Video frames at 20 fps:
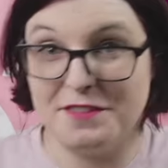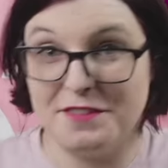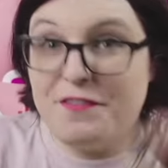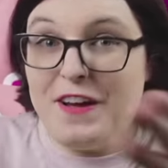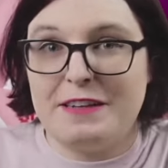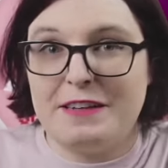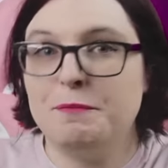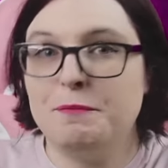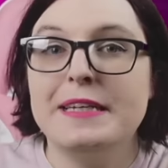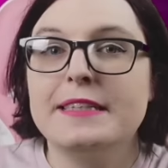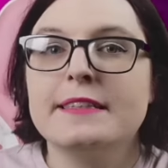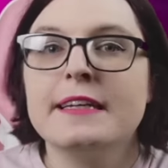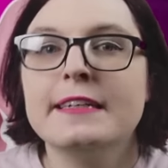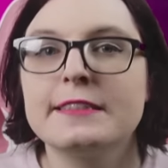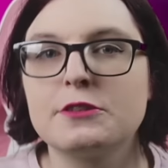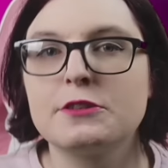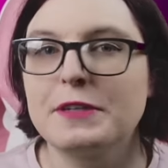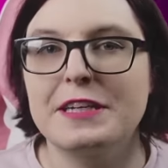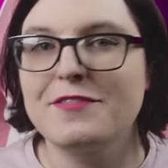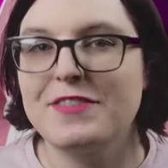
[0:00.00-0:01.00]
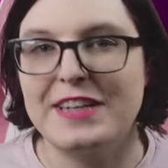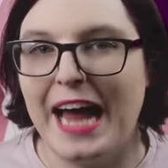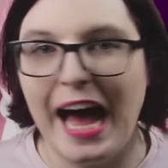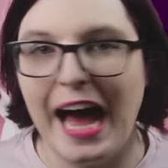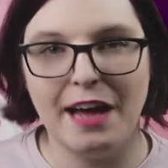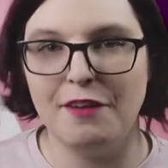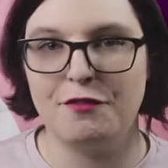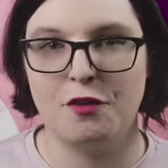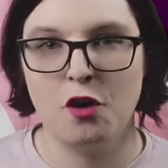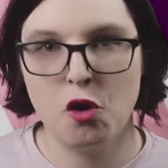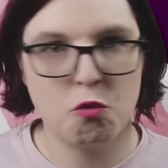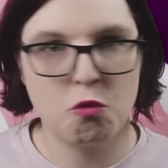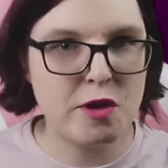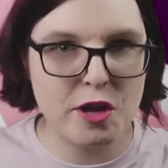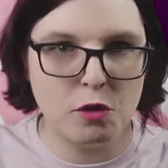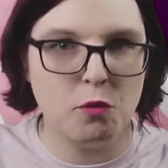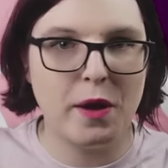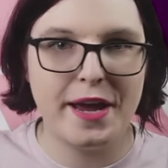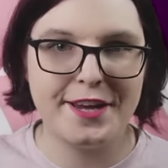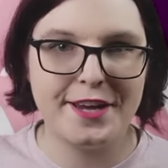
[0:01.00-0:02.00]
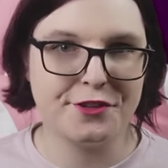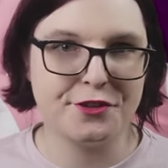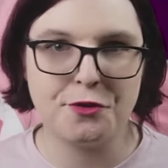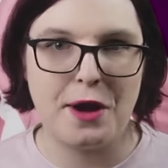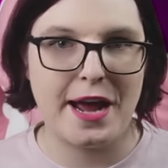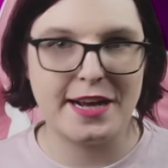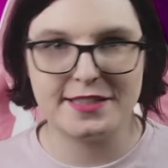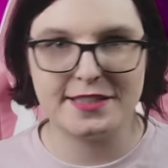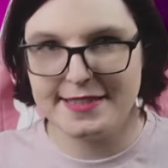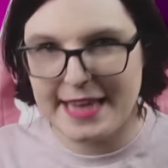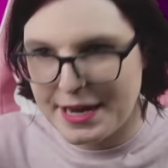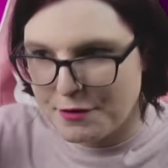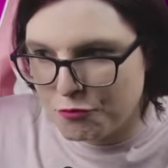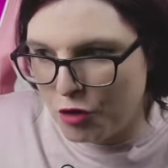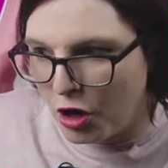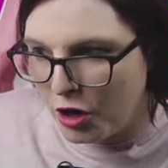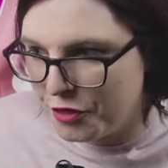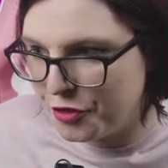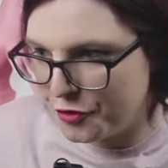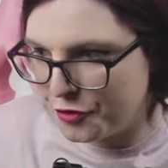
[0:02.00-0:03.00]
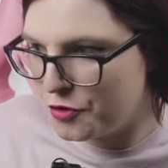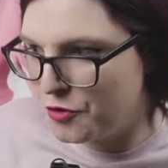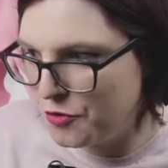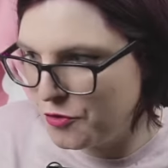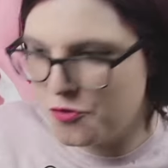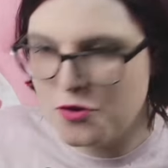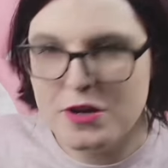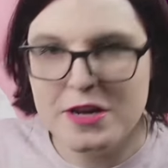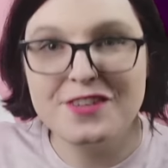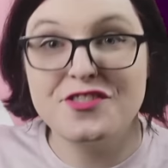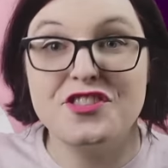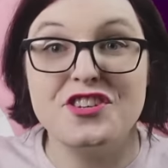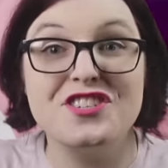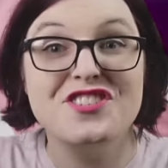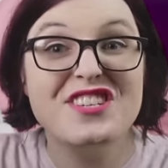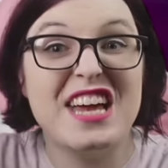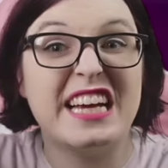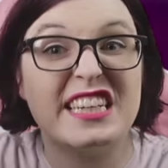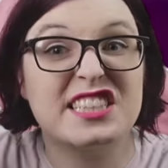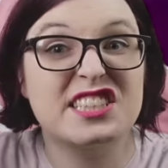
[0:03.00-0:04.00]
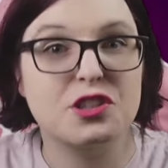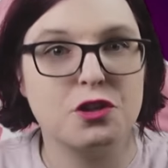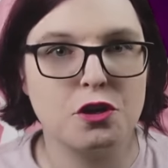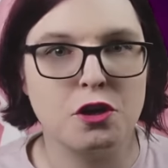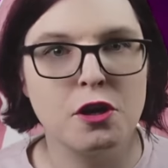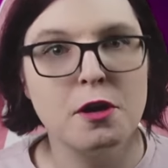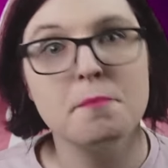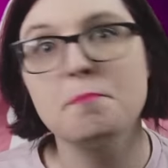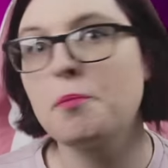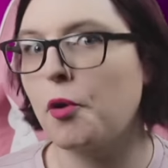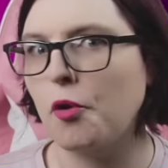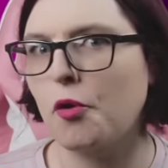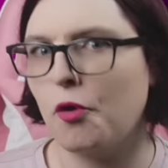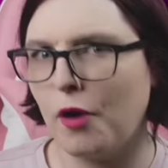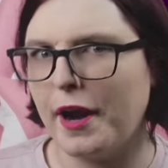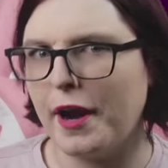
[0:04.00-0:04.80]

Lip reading: In fact, we don't even have railway tracks. They run through the nicer, poor